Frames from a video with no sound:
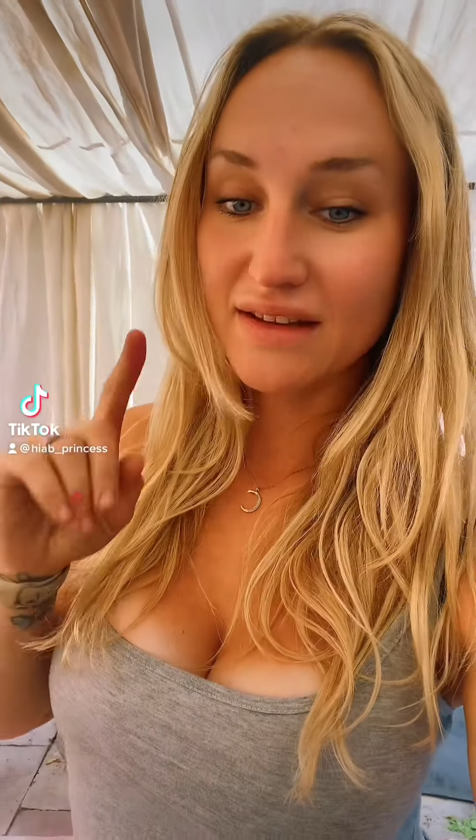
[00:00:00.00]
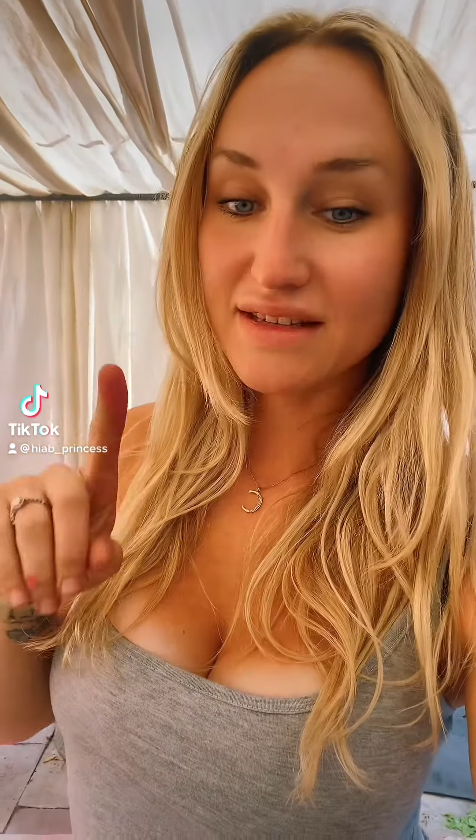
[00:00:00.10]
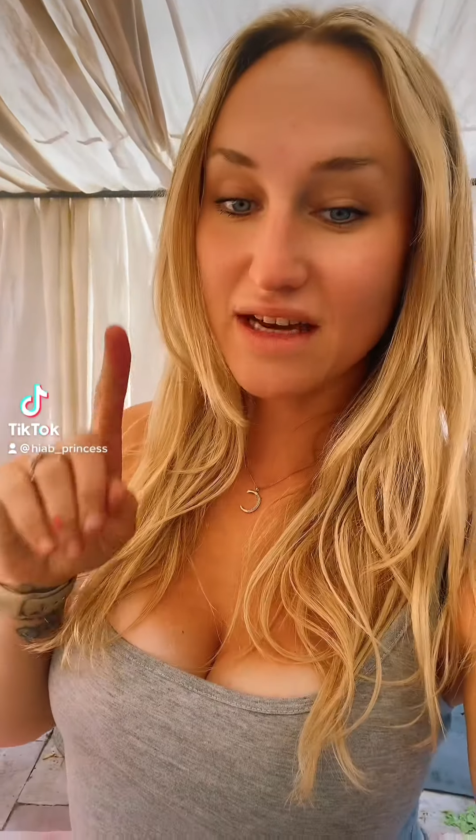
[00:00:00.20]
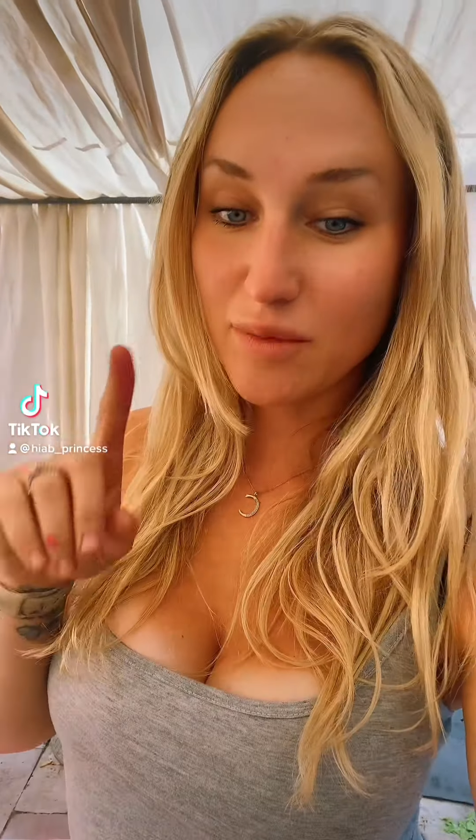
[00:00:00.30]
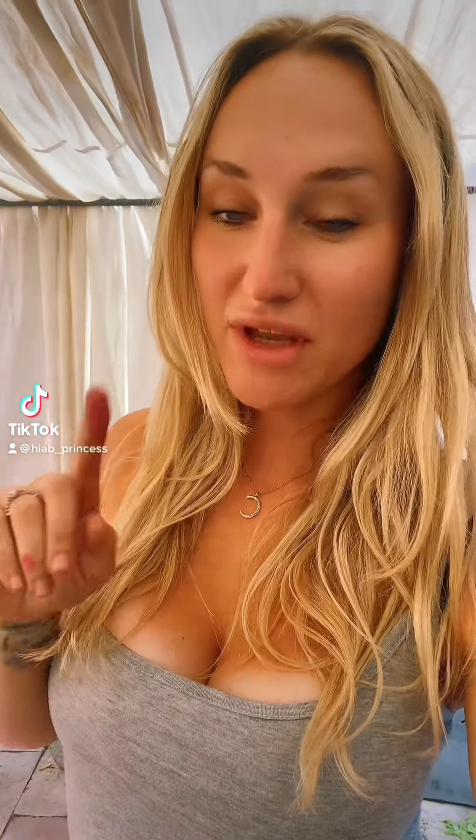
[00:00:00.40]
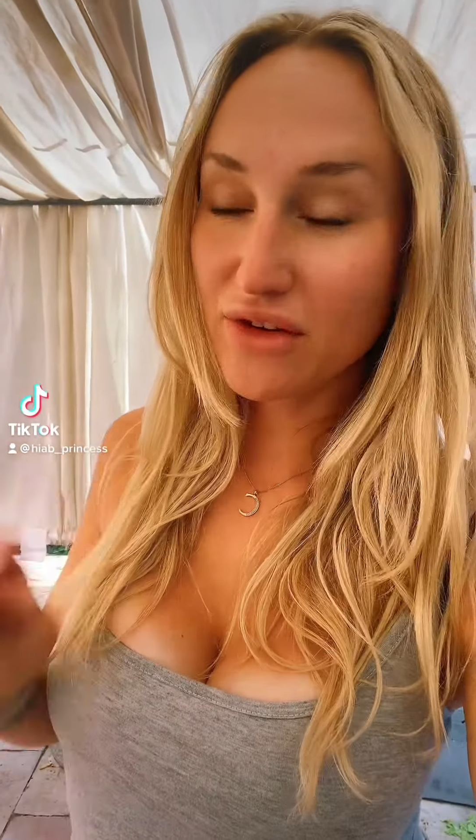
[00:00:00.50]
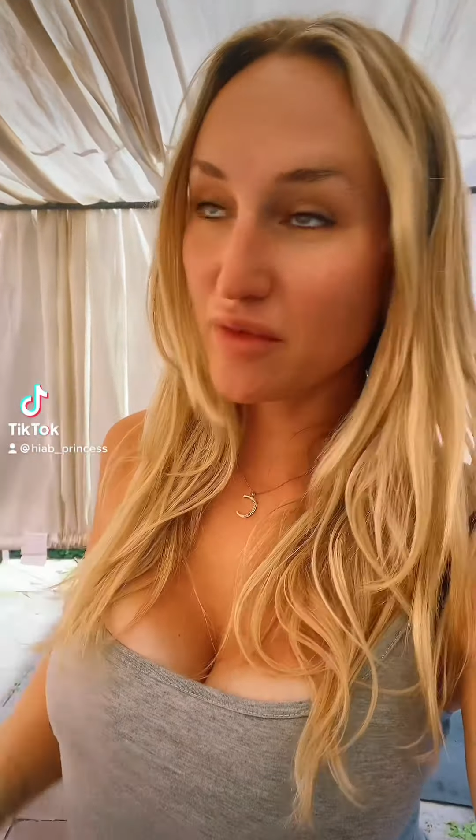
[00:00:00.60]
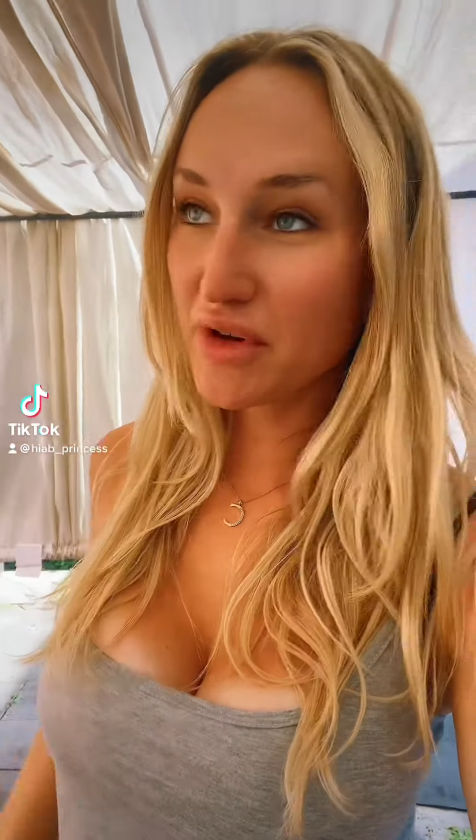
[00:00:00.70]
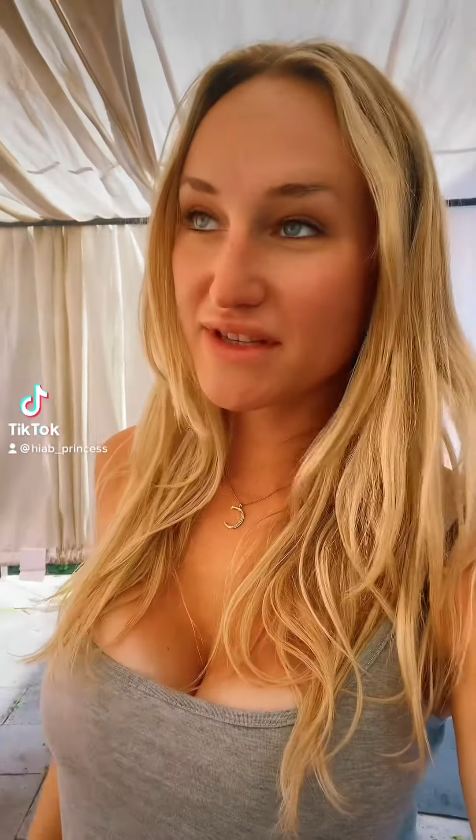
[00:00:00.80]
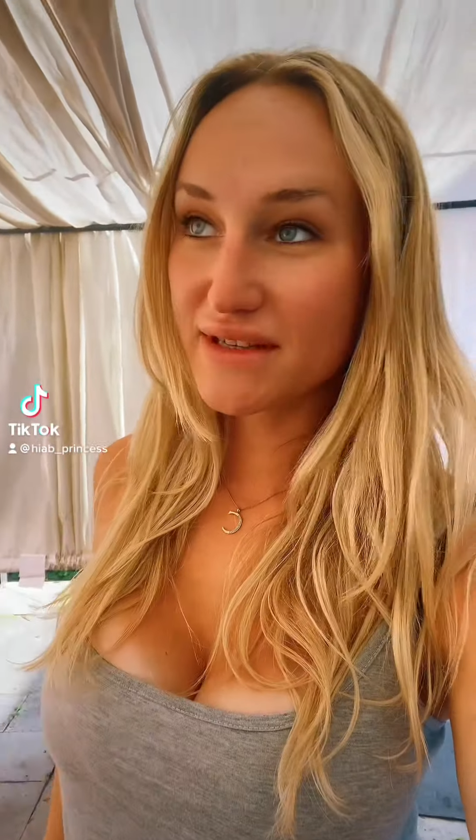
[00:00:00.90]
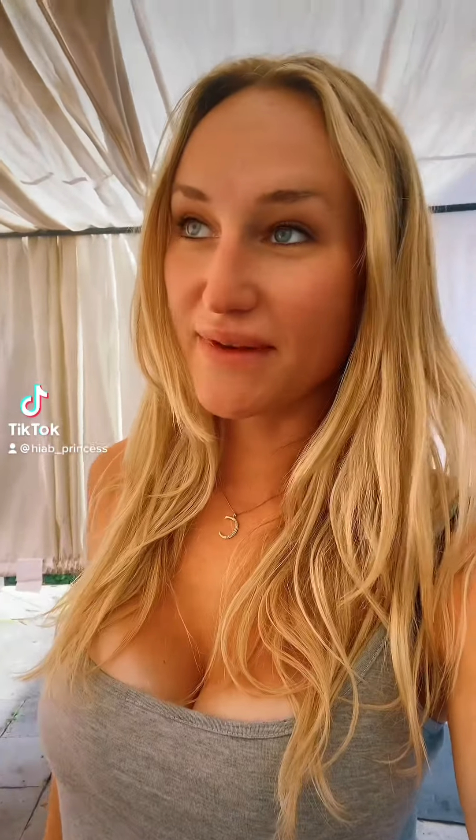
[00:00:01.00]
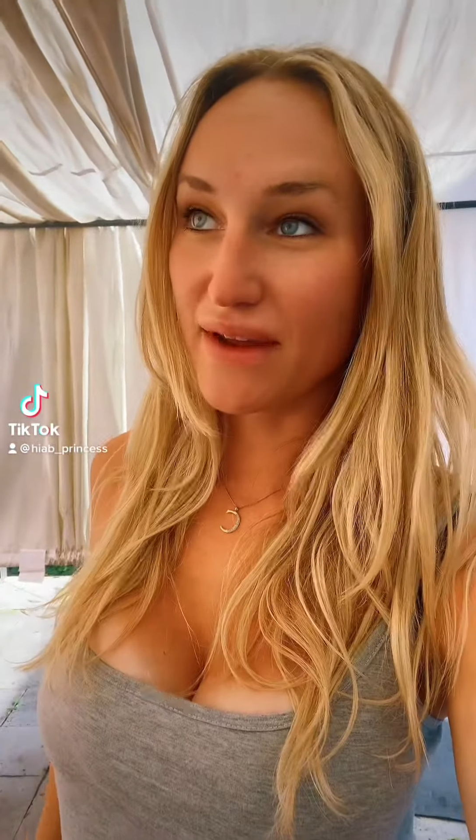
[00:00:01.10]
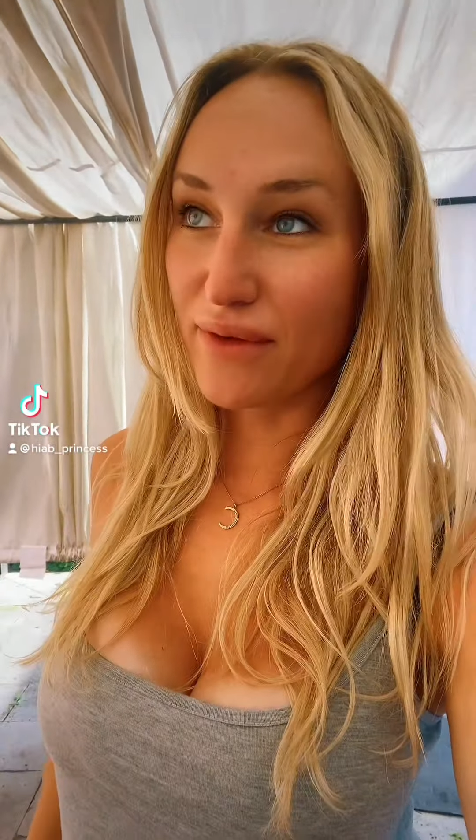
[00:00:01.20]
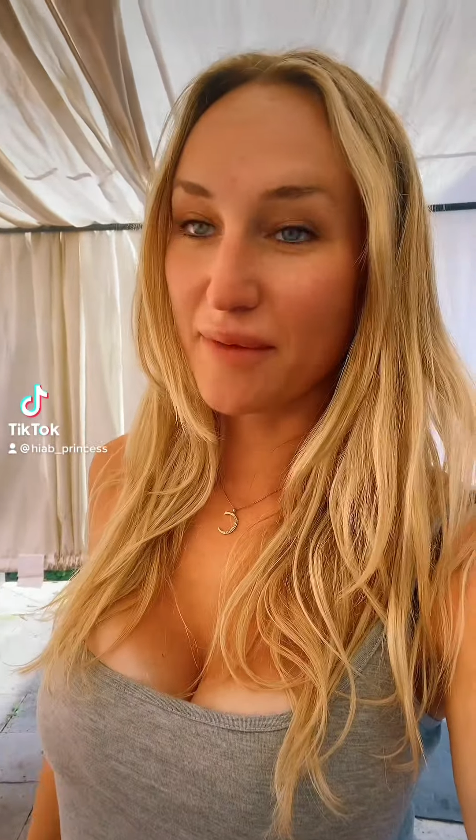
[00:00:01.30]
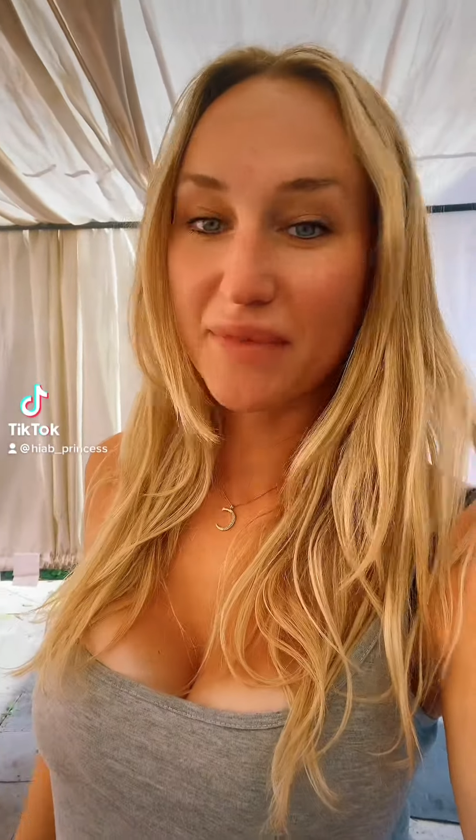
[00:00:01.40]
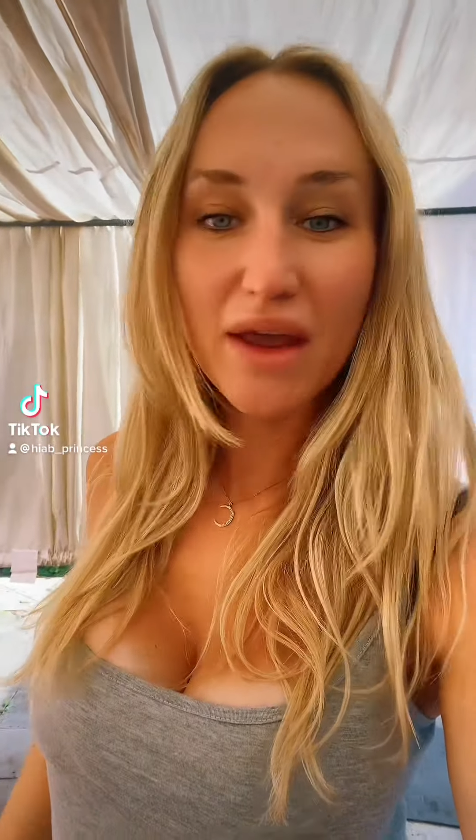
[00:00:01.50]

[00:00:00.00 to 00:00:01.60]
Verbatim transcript: Tell me you're the boss's favourite.